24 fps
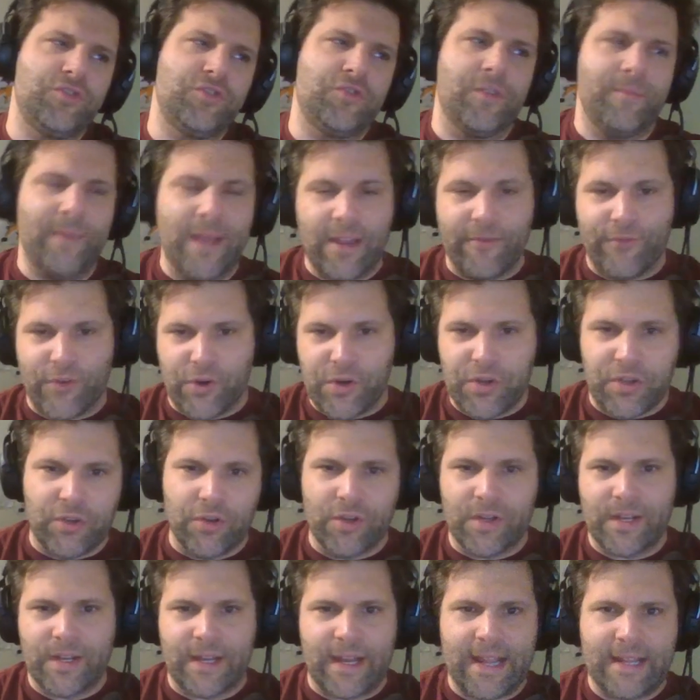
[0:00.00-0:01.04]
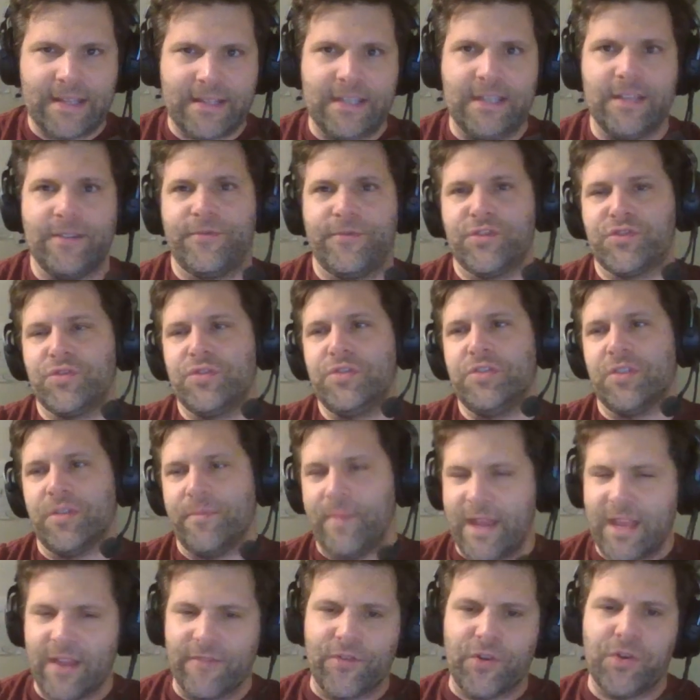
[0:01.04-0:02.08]
You can make it very good at anti-infantry. You can
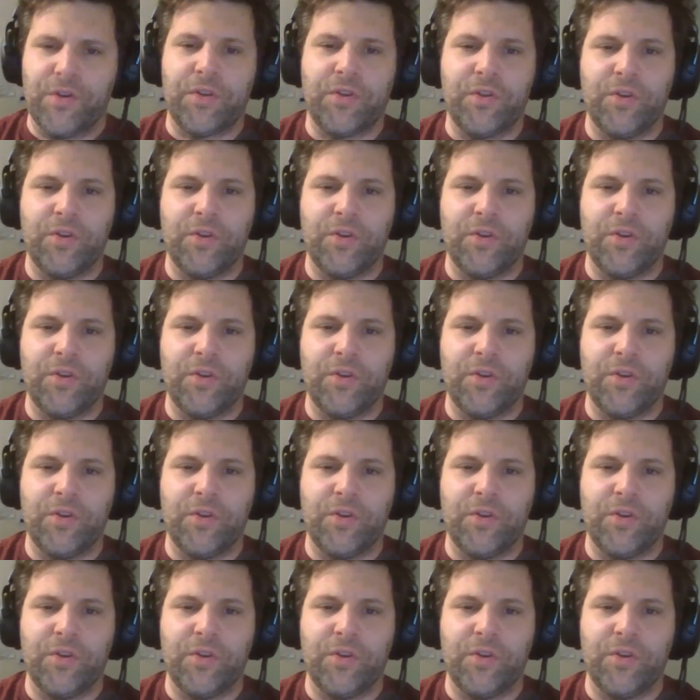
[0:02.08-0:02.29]
make it very